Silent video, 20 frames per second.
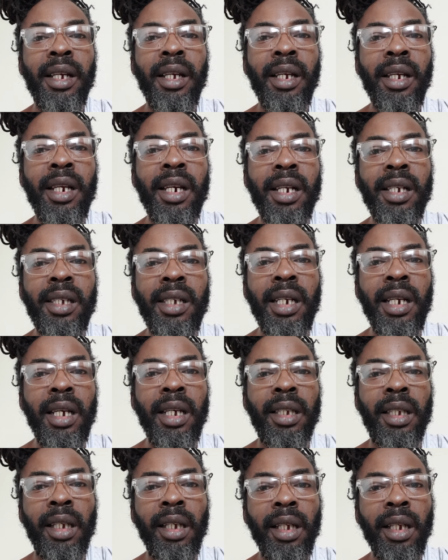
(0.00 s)
You know see
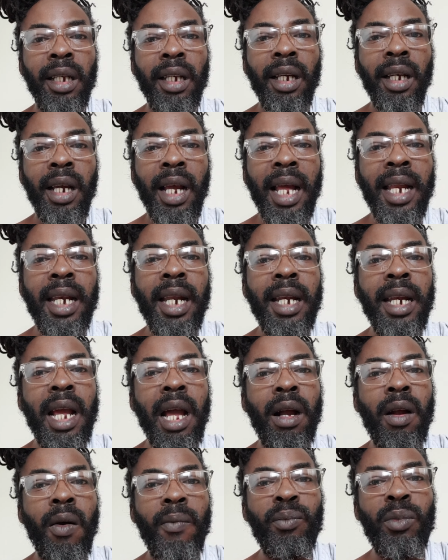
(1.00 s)
it? And then
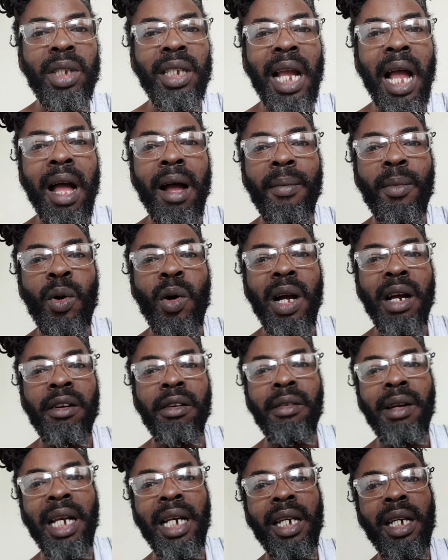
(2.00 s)
you come talk about
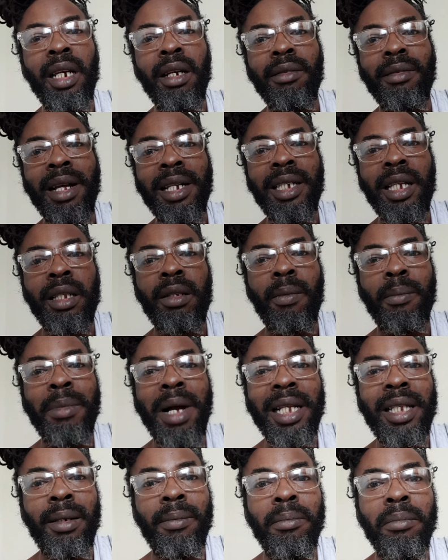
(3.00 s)
and relegate Rasta to
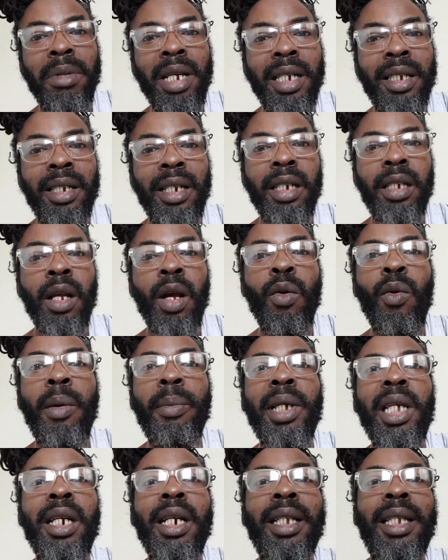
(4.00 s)
batty business. When
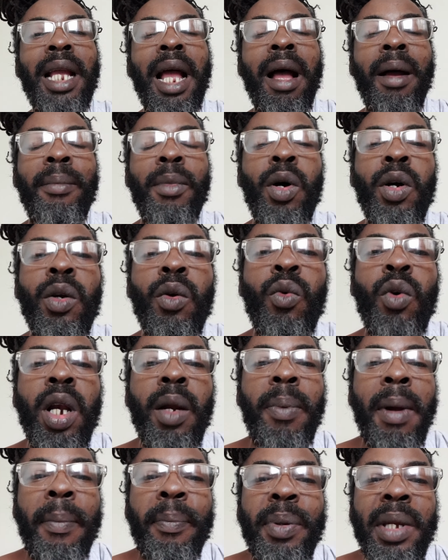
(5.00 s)
we can talk about the
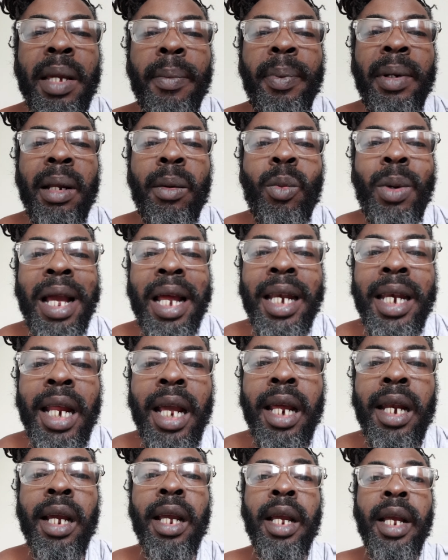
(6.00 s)
whole of people them were
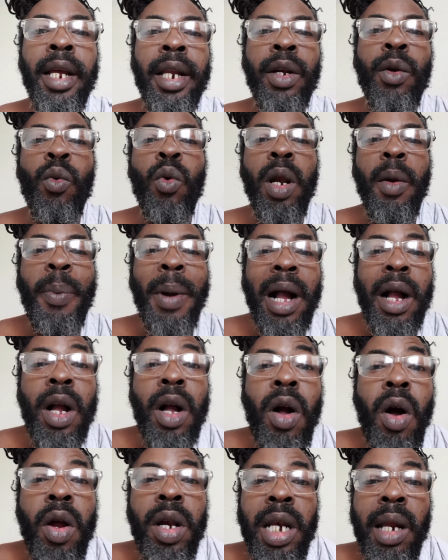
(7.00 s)
dead. The whole
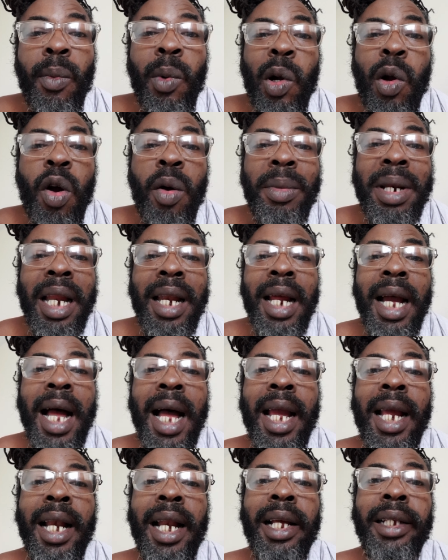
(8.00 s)
of gun them are coming on the
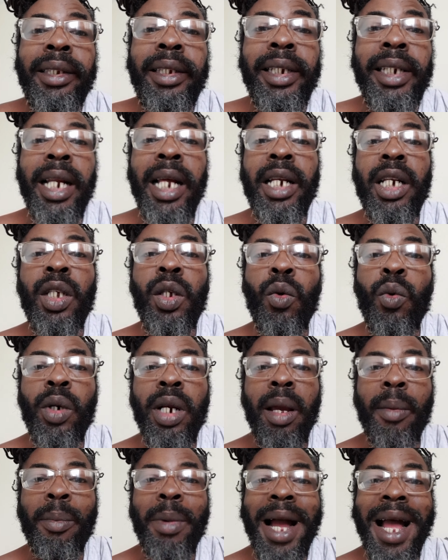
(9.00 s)
island in the youth
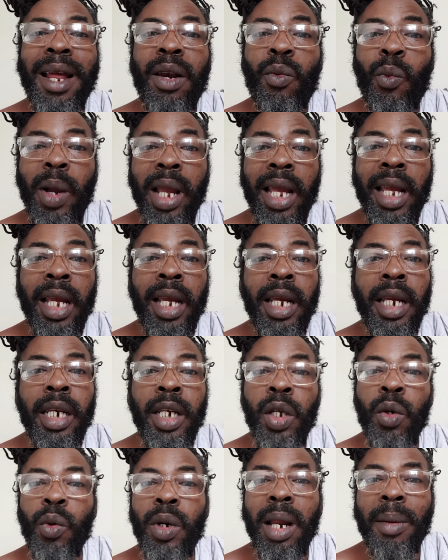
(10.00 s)
them and where
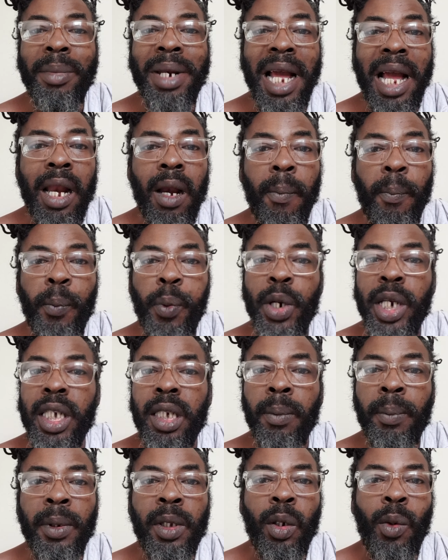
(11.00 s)
the youth them now in a
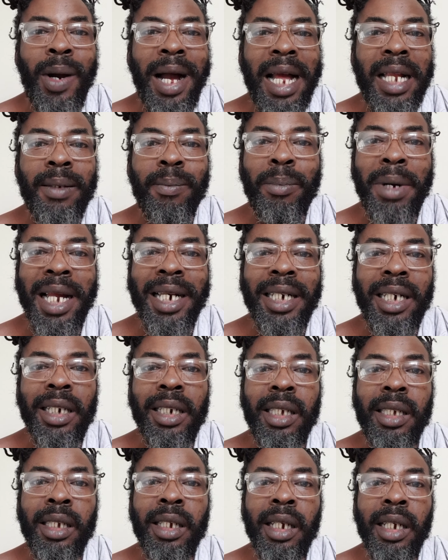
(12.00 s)
principle towards
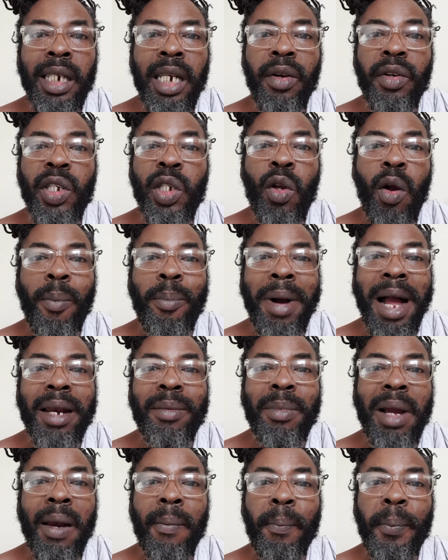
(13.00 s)
badness. There is no
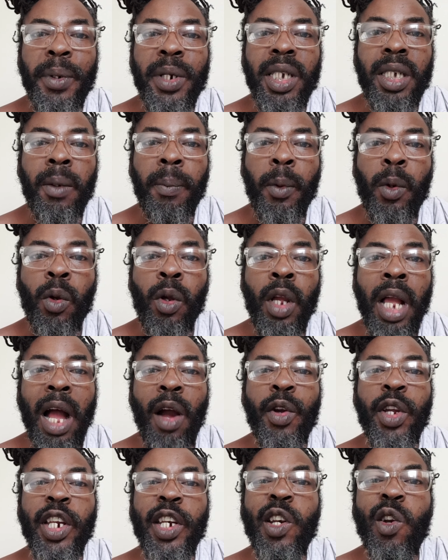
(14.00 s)
bad man principle.
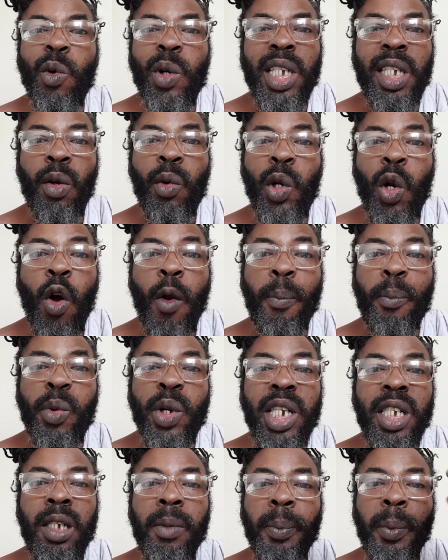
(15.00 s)
And we know so without
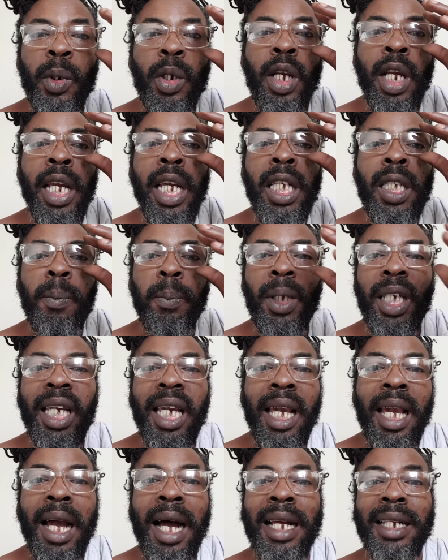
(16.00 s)
principle is
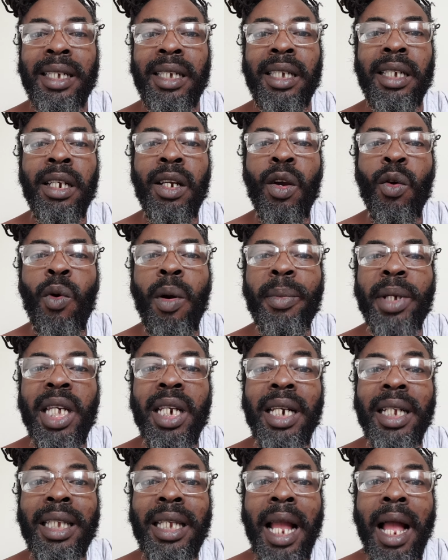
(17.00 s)
chaos. When we
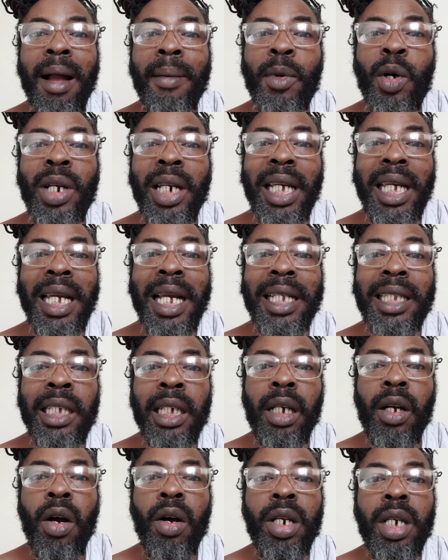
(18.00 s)
can talk about the
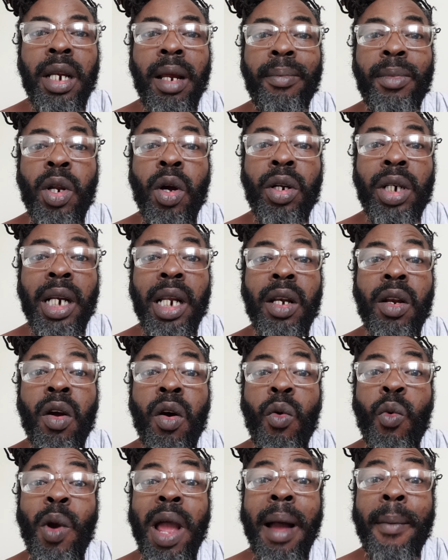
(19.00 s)
chaotic gun them down there
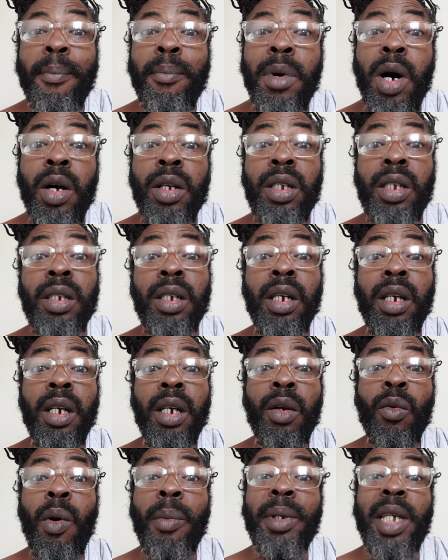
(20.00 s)
now, we're a boss.
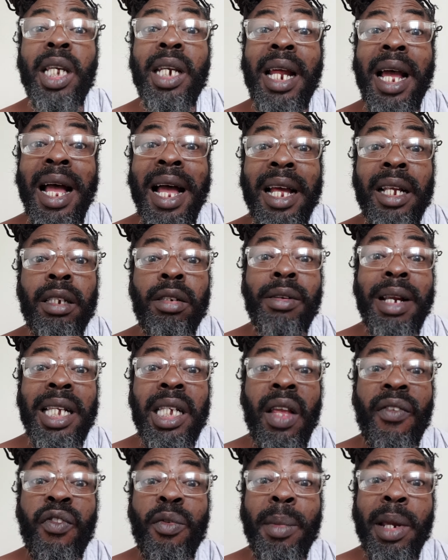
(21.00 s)
When we can ask
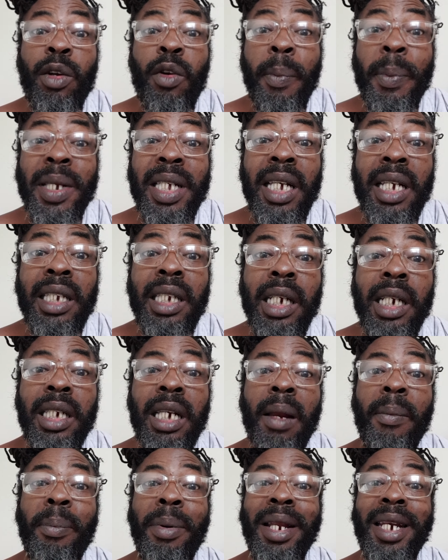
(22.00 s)
Rasta to make
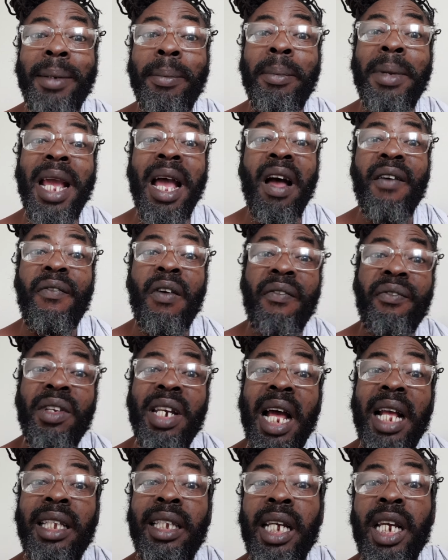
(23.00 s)
representation on the behalf of
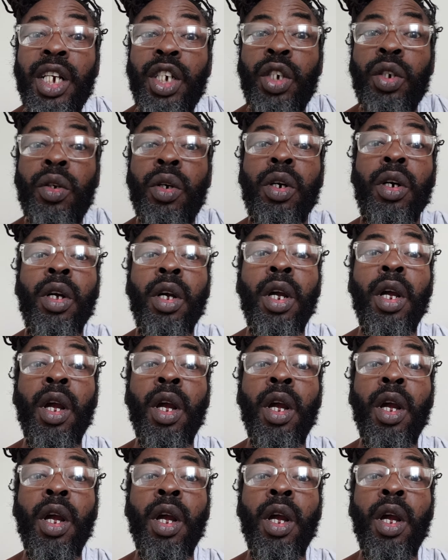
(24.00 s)
that issue.